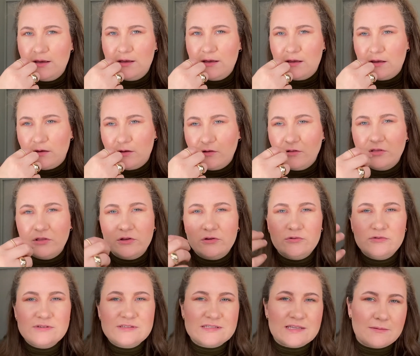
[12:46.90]
you'll
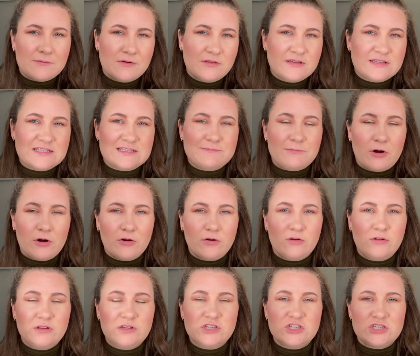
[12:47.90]
lose some of the
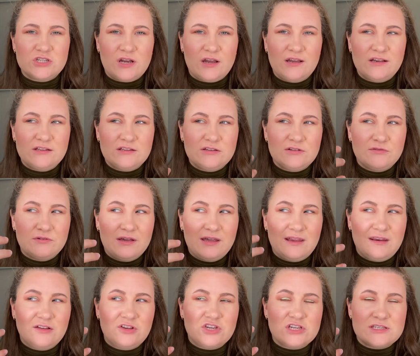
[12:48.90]
sparkle and shine to it,
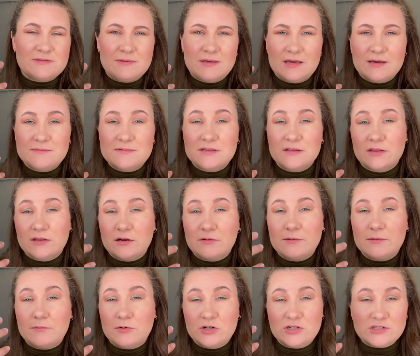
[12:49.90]
and it just becomes a little
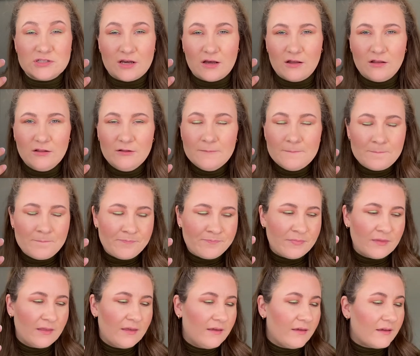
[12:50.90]
bit more dull.
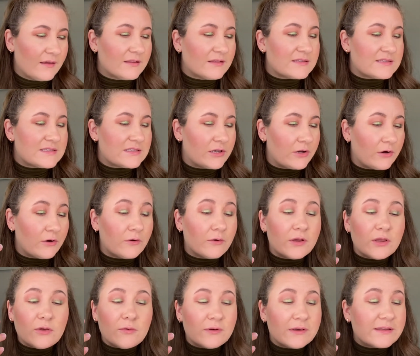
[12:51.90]
And so
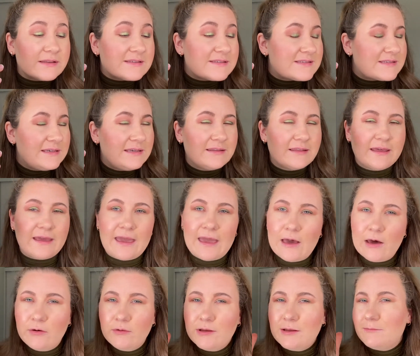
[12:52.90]
you can see like
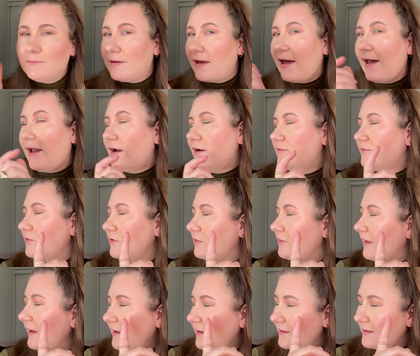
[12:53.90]
how impactful
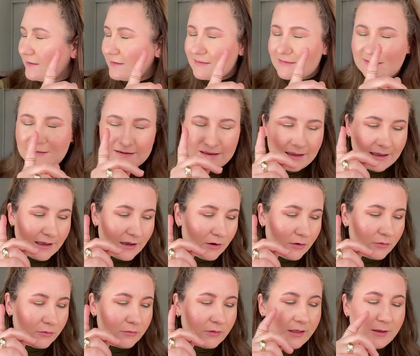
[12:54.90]
that is and how
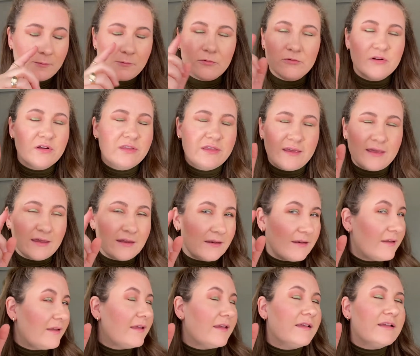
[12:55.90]
like brilliant
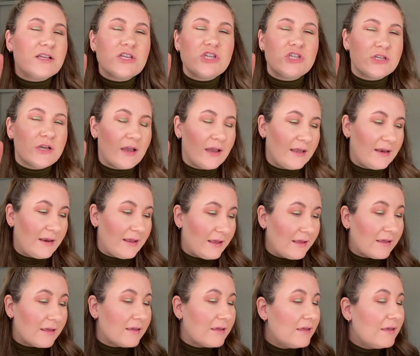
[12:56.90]
it's
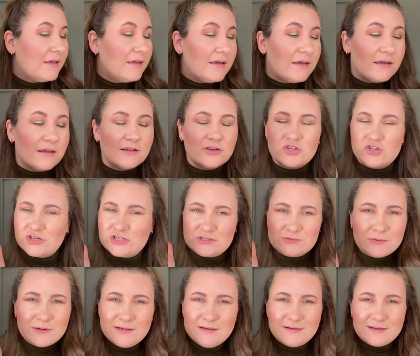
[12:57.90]
shining.
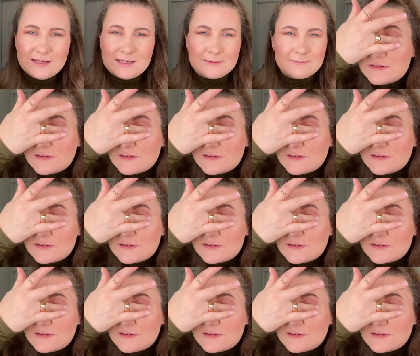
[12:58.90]
Just one dip.